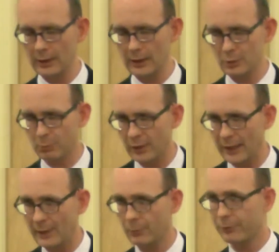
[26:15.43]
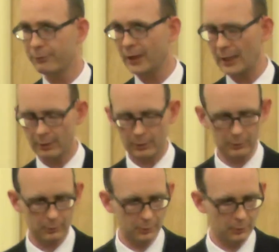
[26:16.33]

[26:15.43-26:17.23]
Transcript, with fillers: he's playing with fire